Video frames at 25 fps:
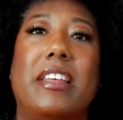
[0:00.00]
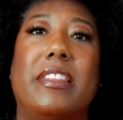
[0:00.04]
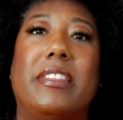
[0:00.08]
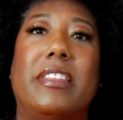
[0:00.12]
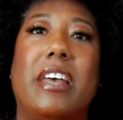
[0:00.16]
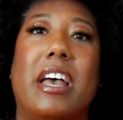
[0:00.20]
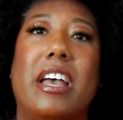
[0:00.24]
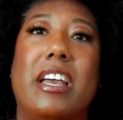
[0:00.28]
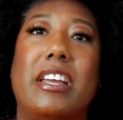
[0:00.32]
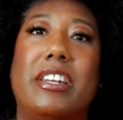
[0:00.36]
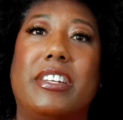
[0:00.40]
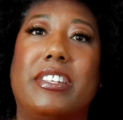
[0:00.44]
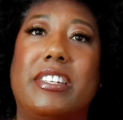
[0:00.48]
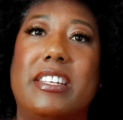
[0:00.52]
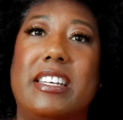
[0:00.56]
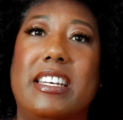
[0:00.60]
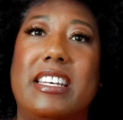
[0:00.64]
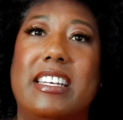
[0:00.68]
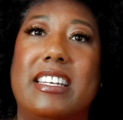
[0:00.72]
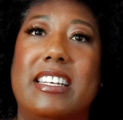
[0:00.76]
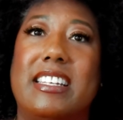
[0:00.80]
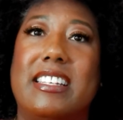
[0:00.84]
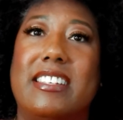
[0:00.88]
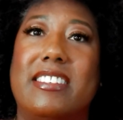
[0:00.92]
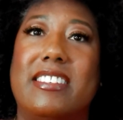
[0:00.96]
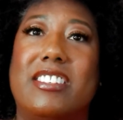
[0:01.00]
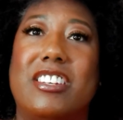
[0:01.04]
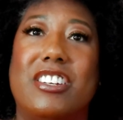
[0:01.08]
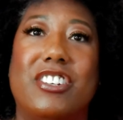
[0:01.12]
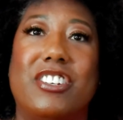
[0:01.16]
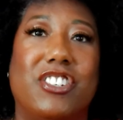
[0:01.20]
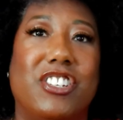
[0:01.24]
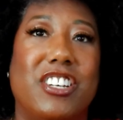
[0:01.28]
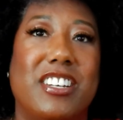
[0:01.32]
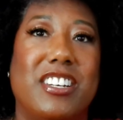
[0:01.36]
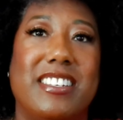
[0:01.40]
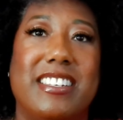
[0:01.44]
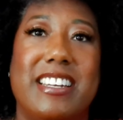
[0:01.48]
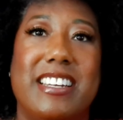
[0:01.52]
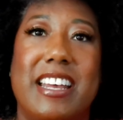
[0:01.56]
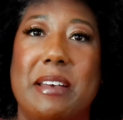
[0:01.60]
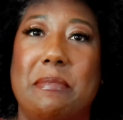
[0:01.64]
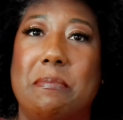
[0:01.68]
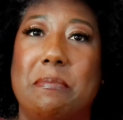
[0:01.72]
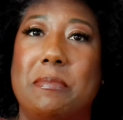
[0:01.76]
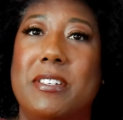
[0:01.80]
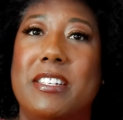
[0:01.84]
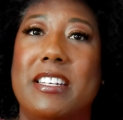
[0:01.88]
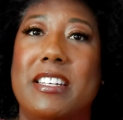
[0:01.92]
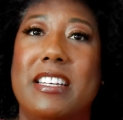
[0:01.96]
that is just
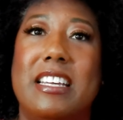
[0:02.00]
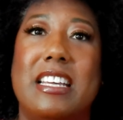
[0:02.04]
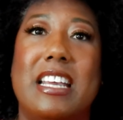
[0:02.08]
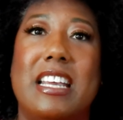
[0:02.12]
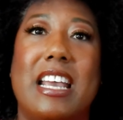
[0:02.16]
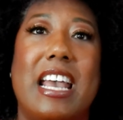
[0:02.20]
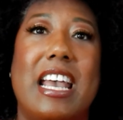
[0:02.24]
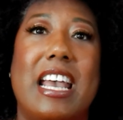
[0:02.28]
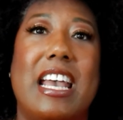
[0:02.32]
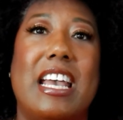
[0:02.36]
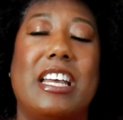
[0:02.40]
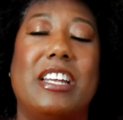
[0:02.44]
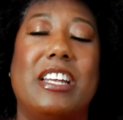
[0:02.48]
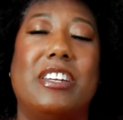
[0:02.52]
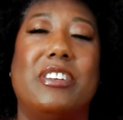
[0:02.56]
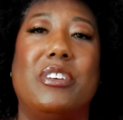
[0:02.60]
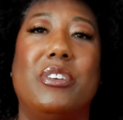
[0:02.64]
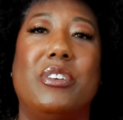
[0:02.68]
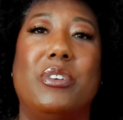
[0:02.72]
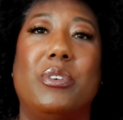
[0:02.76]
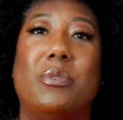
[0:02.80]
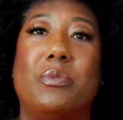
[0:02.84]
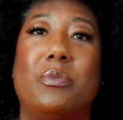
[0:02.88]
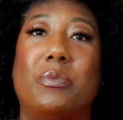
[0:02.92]
empty and you